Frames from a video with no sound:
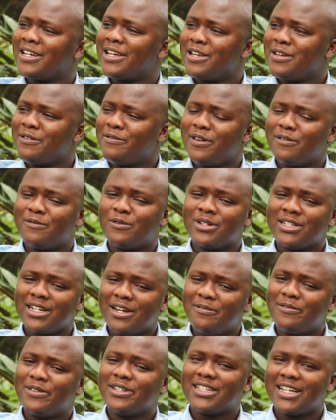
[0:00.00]
Yes. If you've got
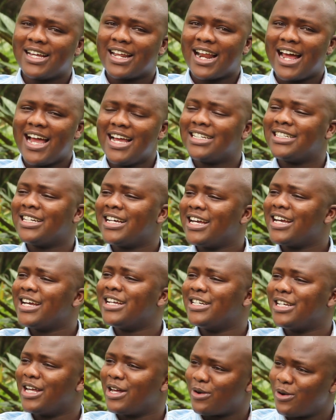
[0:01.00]
everything right
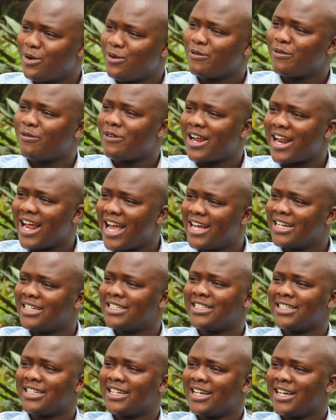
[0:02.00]
and the wrong
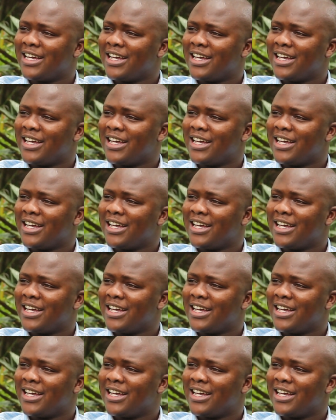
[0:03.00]
variety,